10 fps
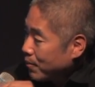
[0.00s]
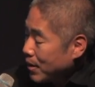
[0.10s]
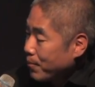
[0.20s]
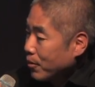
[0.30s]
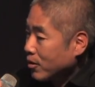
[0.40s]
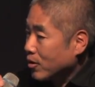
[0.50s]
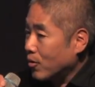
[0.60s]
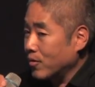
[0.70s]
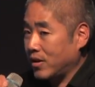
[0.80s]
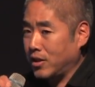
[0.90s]
people
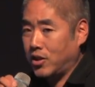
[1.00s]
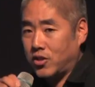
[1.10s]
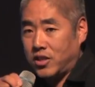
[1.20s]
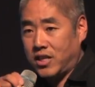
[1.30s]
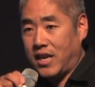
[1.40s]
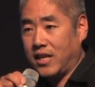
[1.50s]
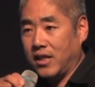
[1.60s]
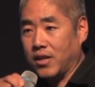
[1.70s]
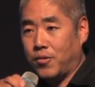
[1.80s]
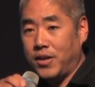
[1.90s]
don't
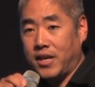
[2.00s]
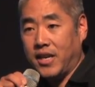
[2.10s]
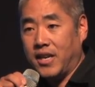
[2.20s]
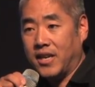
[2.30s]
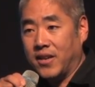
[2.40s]
understand liquidity.